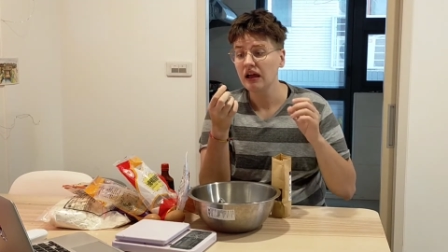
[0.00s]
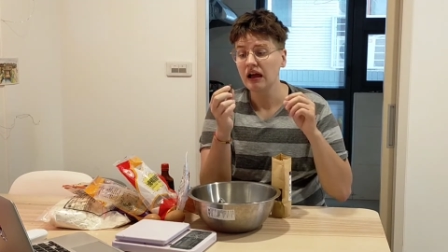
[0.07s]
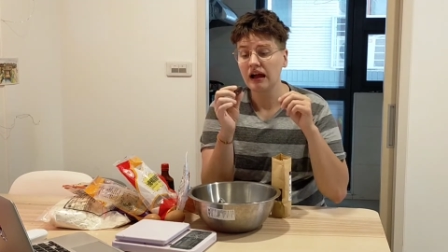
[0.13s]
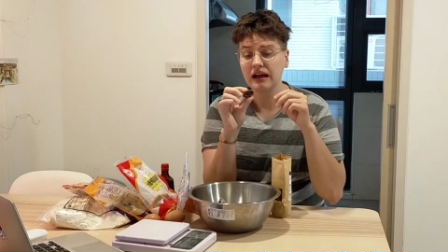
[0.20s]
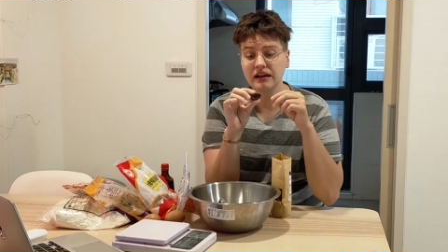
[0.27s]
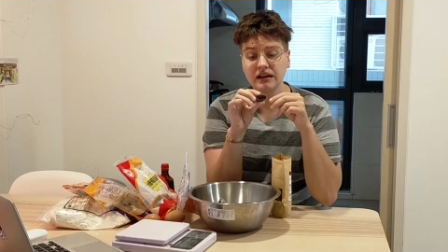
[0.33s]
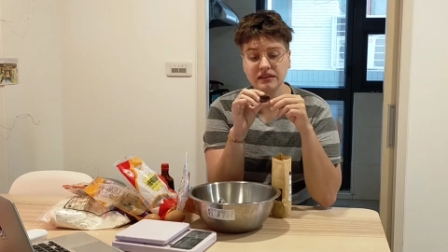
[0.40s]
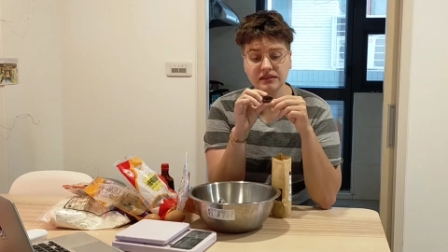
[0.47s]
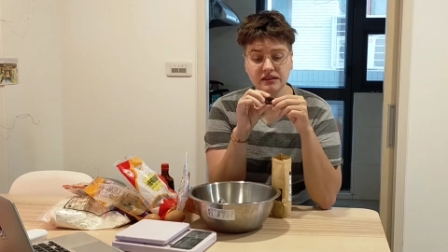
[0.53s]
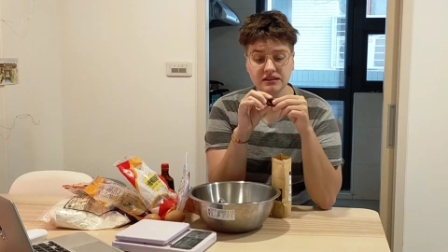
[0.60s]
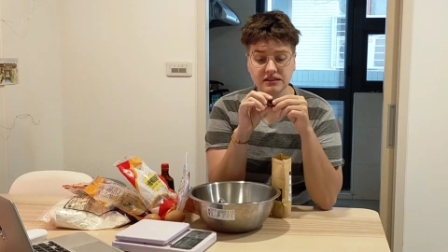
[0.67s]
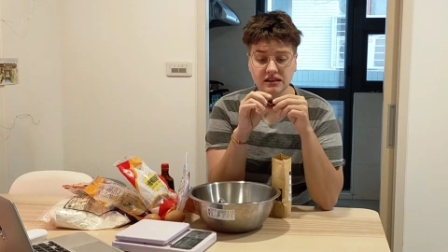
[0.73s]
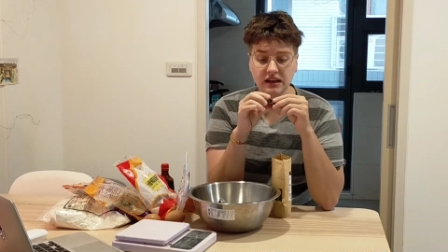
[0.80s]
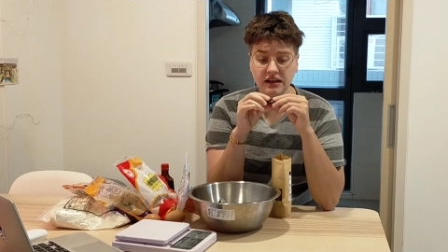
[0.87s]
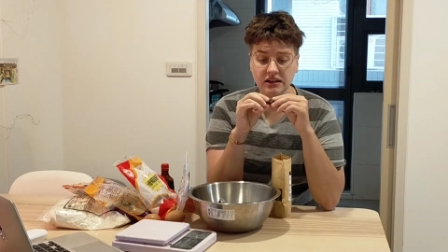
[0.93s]
I got
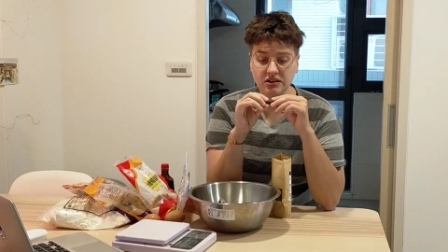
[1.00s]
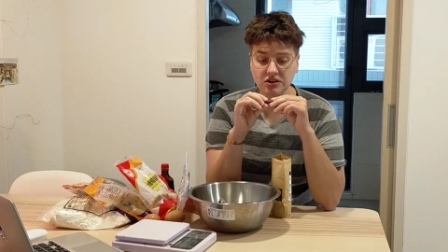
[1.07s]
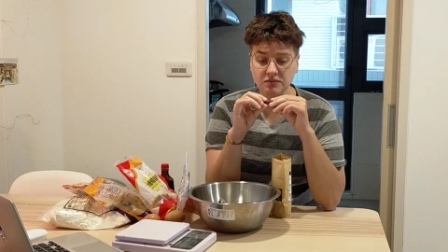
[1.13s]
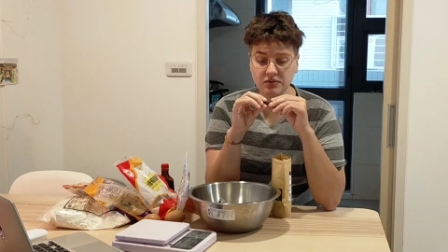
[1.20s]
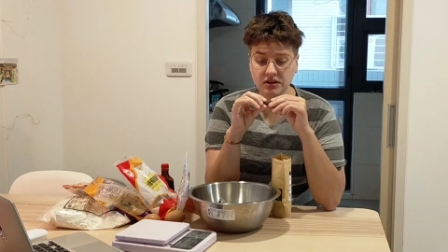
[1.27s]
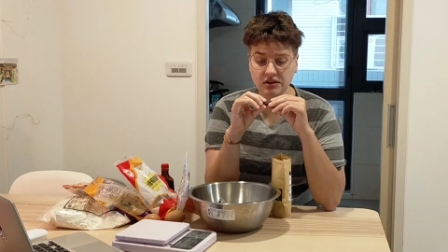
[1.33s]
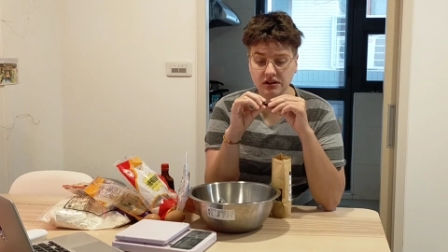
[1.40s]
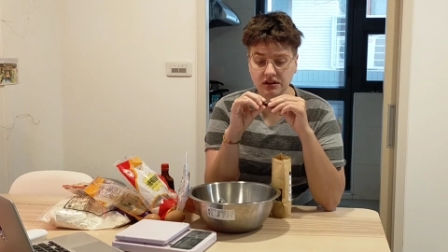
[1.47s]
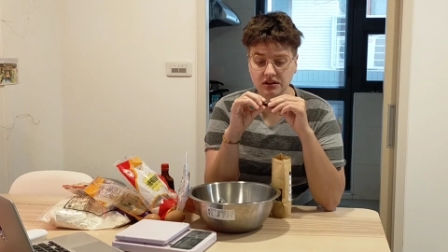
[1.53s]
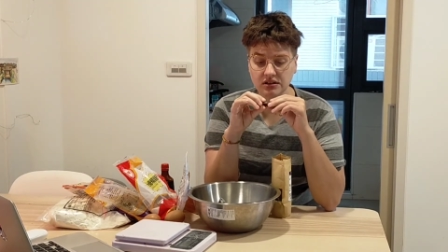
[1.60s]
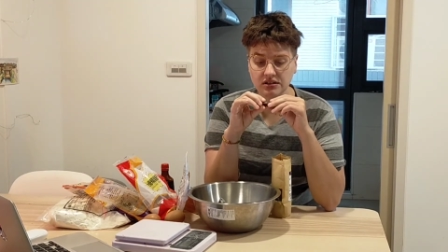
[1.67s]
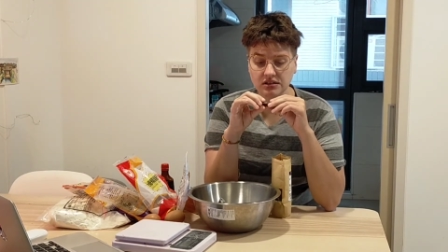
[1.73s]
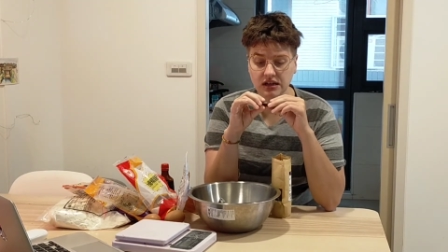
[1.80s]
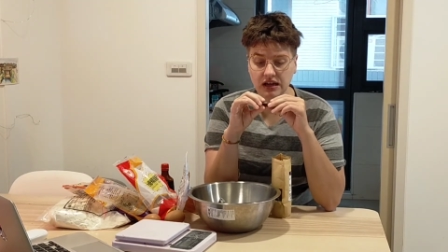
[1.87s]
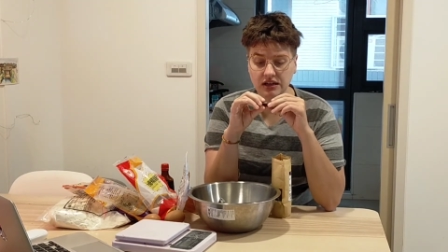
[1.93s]
this kind
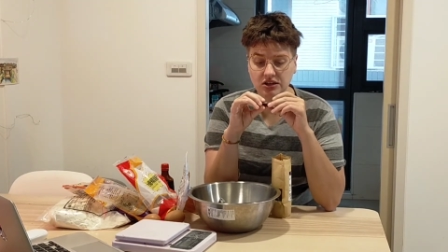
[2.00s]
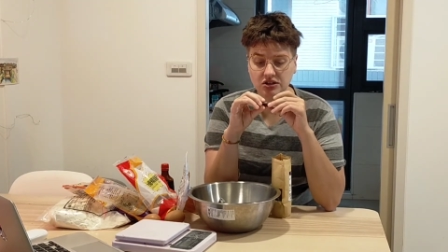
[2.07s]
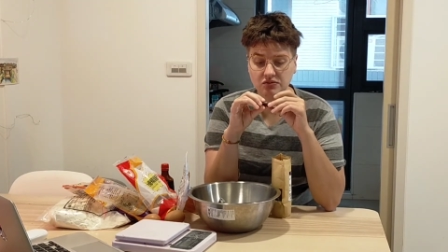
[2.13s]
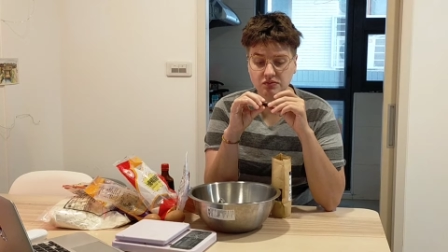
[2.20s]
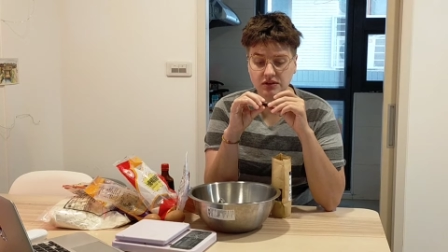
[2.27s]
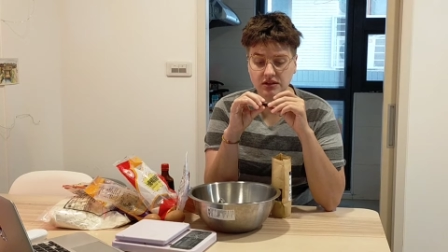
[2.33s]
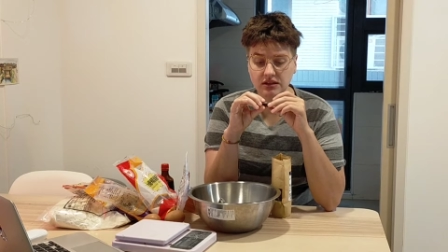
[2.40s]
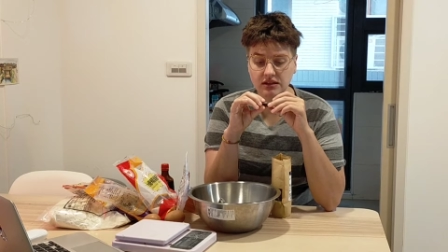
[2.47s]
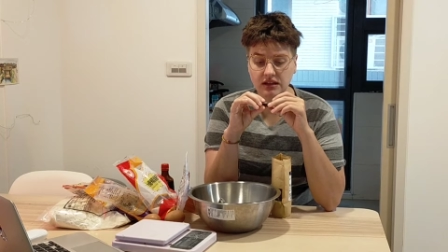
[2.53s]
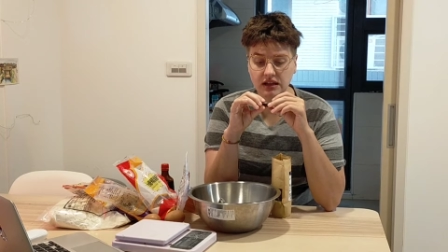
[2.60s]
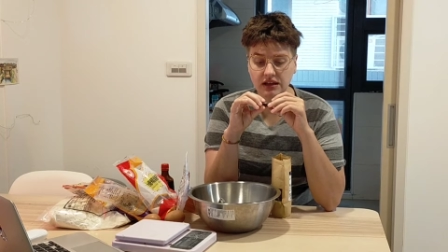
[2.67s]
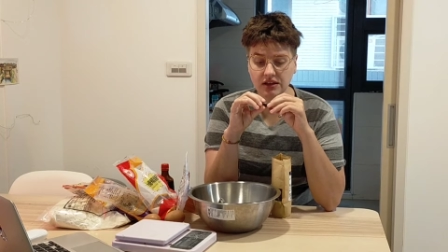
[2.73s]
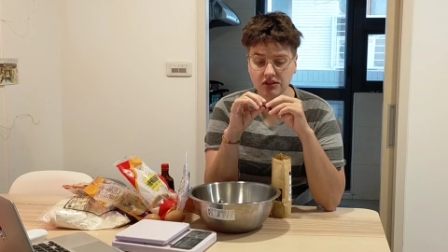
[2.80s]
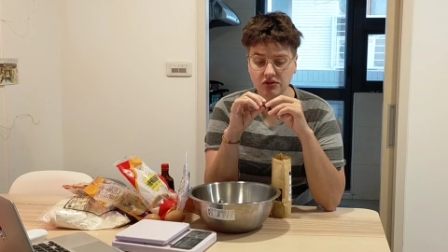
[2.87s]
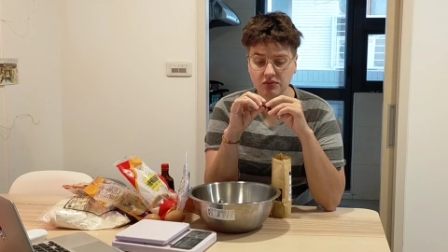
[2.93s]
because I just really
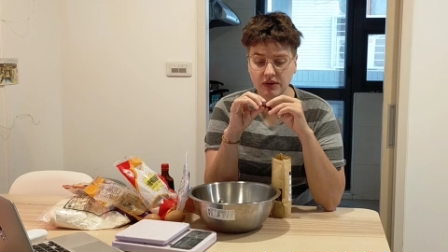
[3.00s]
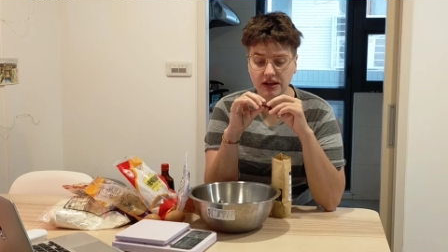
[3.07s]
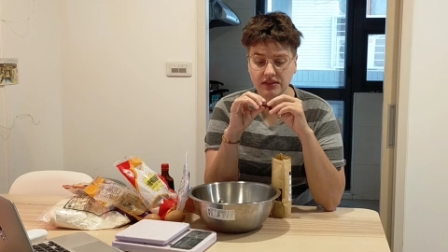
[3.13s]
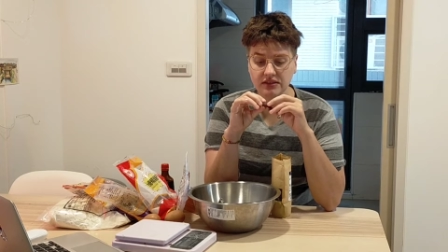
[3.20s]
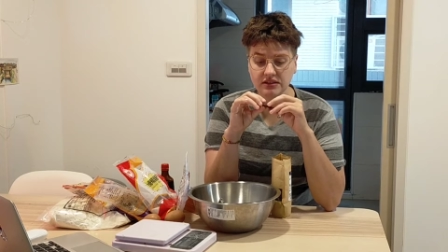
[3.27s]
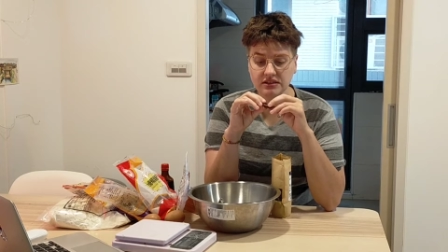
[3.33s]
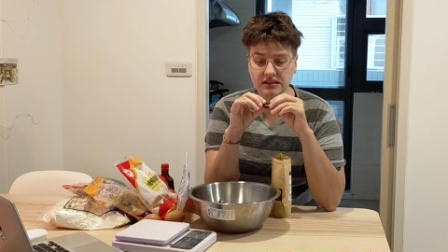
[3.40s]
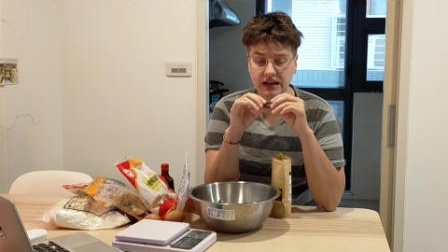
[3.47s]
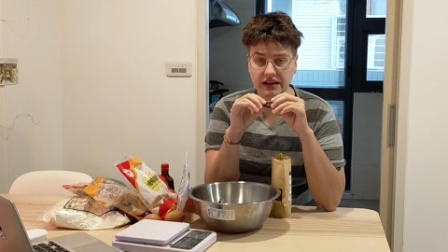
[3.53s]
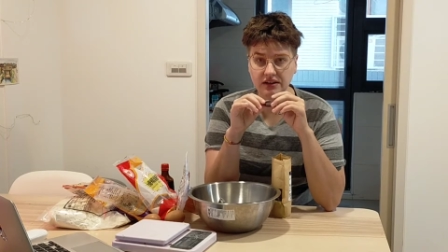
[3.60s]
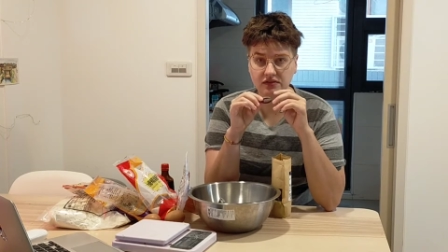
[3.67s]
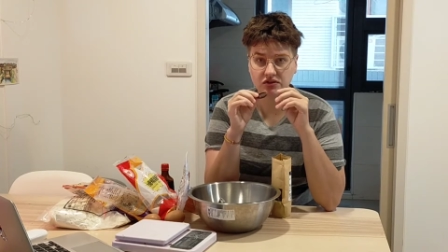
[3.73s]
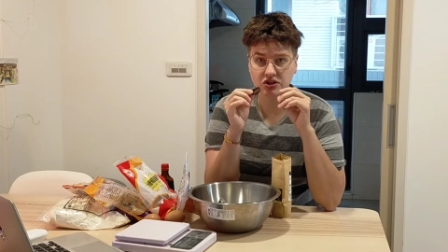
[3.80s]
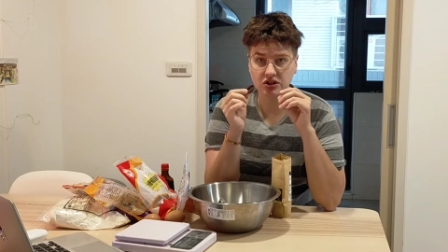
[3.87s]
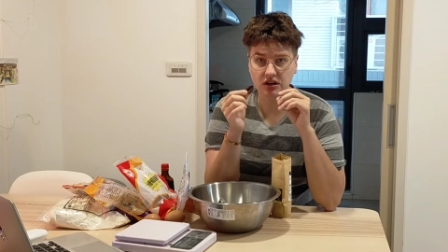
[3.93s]
like the way this kind
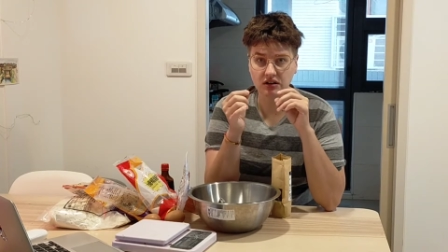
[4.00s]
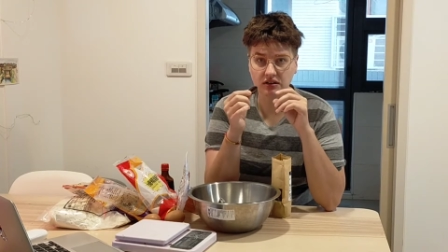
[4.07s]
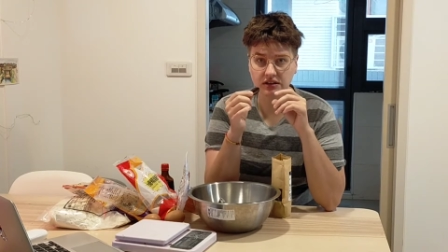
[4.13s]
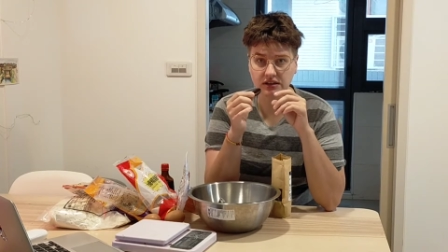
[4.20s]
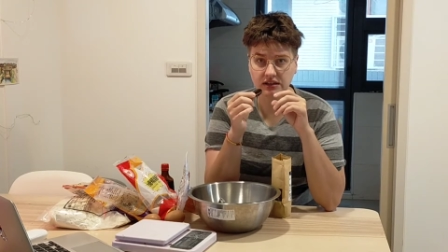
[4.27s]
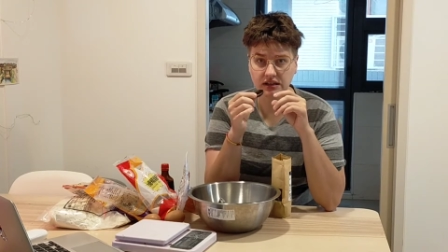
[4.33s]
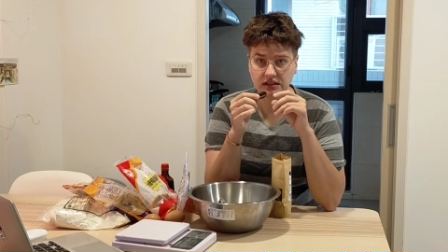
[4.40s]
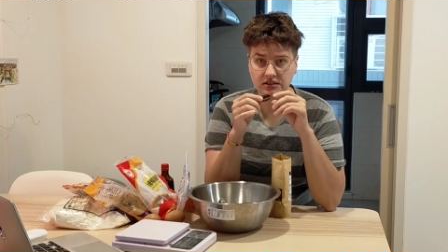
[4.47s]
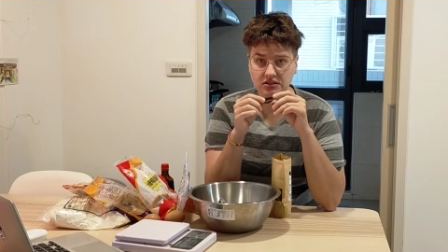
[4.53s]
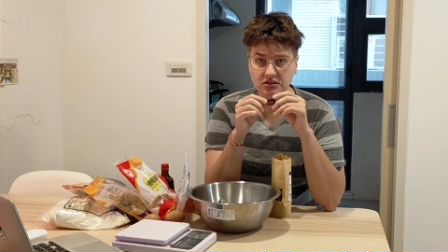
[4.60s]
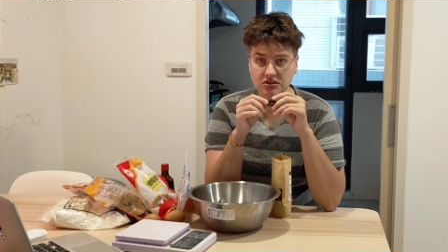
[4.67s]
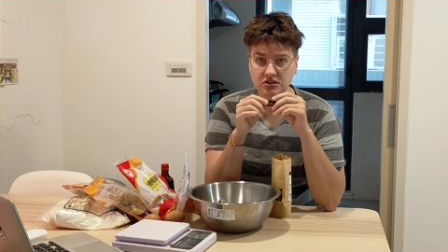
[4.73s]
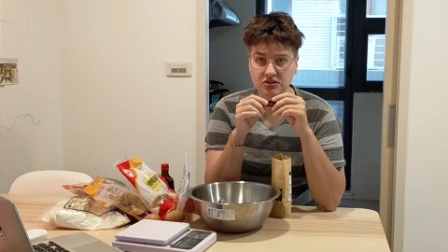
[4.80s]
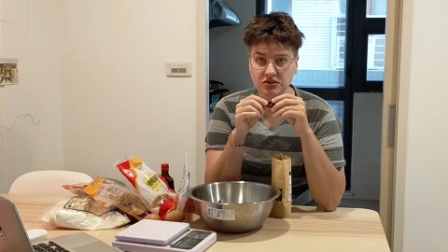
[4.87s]
of chocolate tastes.